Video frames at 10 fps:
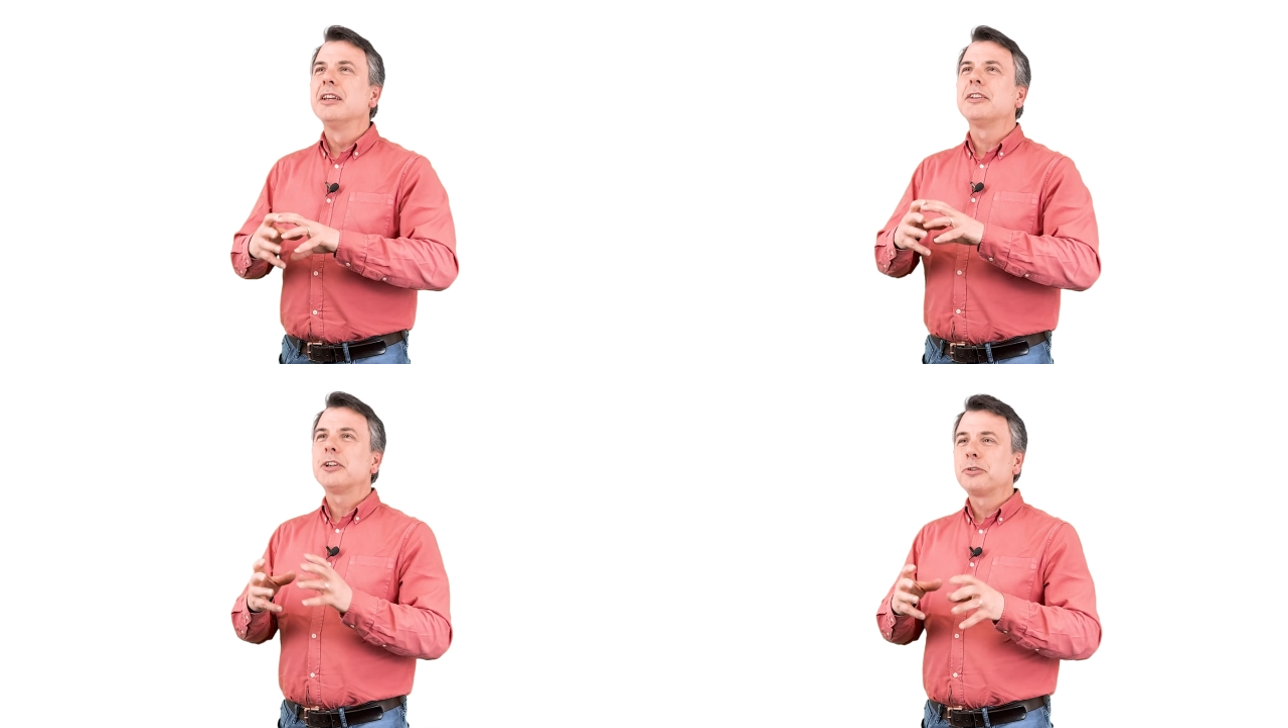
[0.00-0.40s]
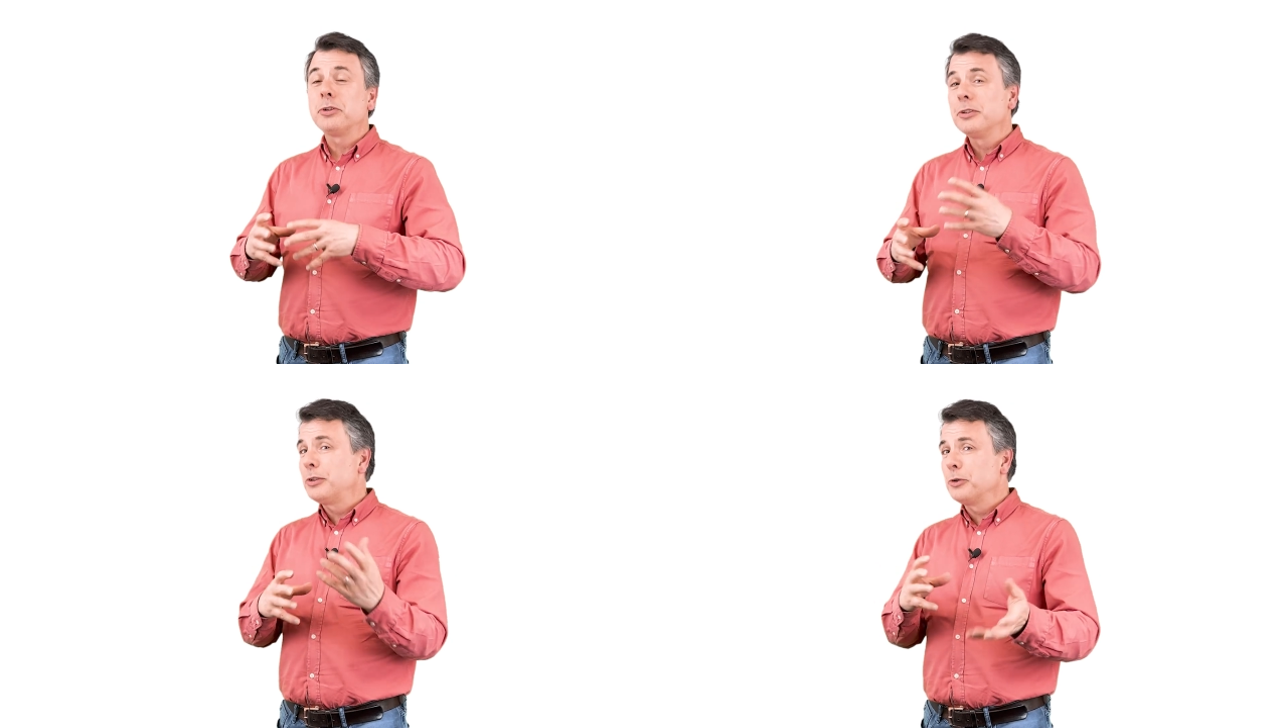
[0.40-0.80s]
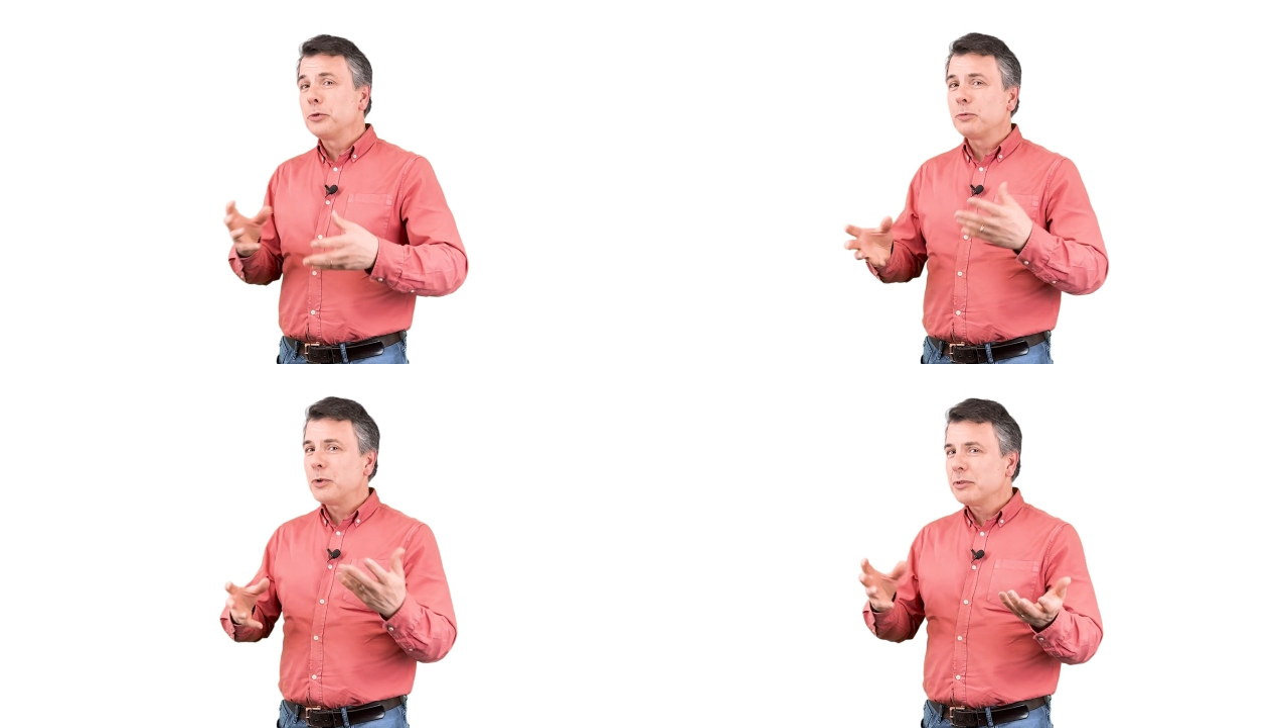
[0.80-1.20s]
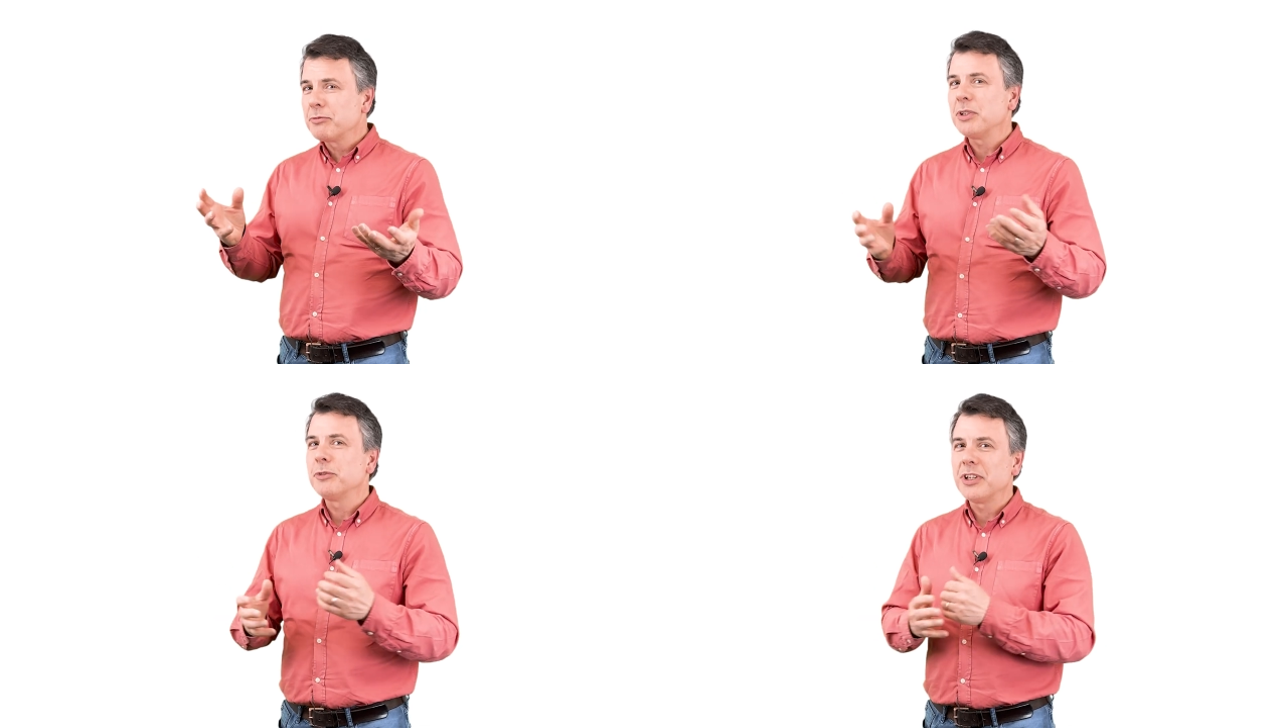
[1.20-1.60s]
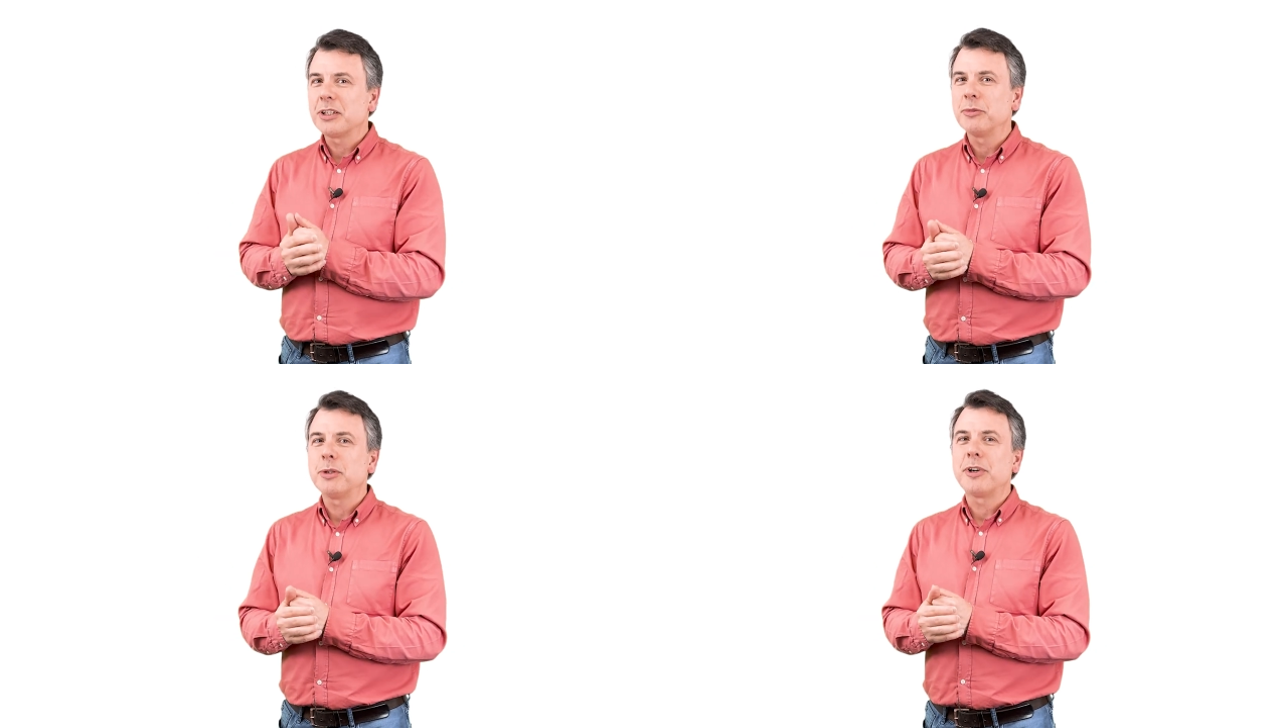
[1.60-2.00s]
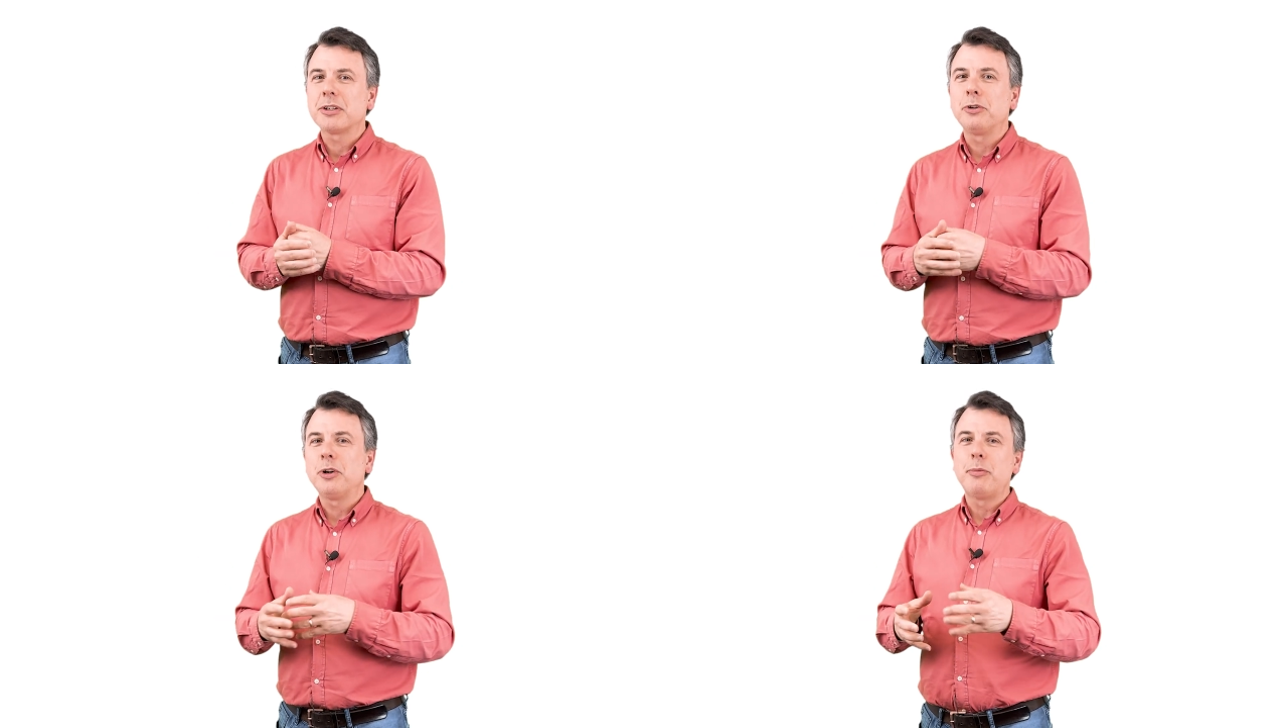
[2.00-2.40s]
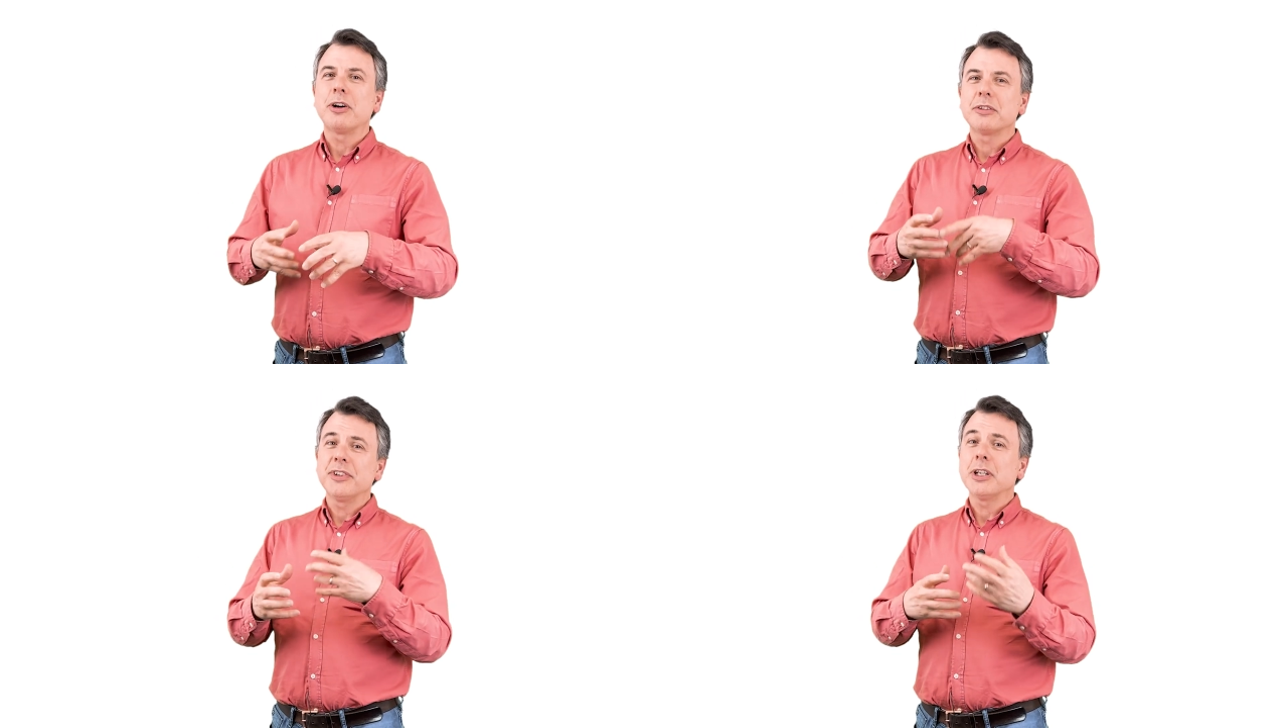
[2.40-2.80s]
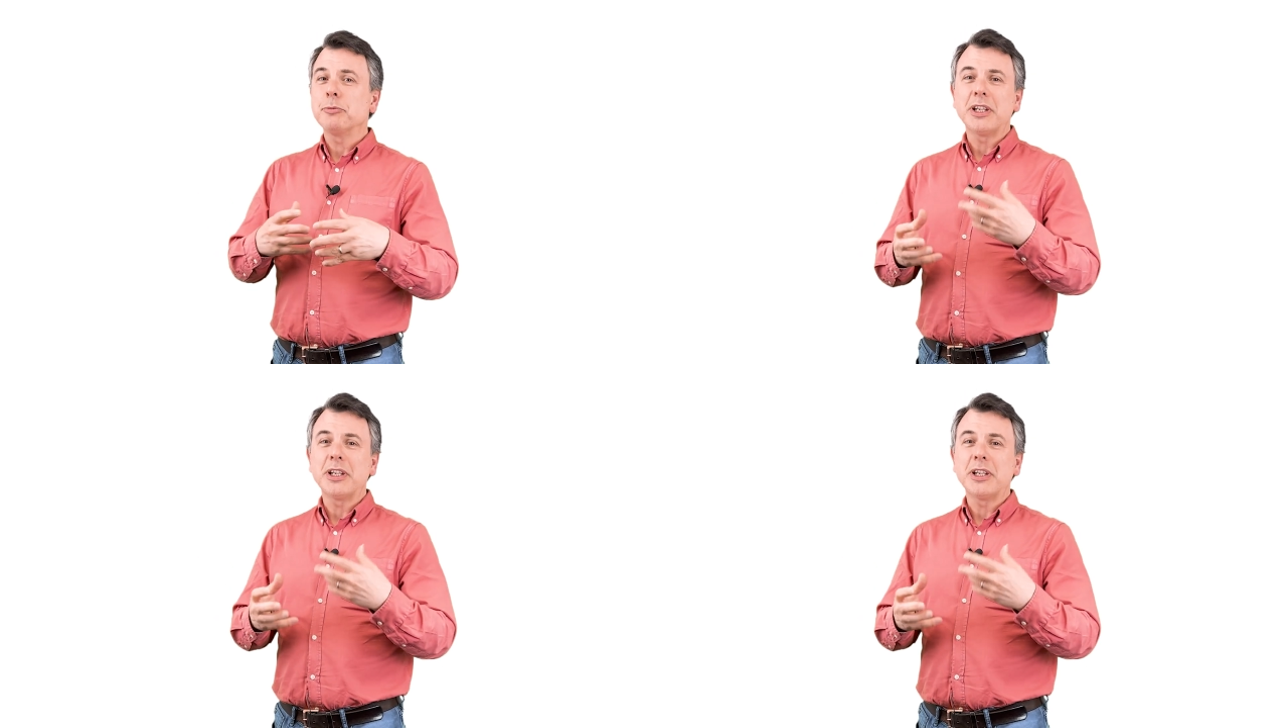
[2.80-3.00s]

that could include what someone like me might call part of an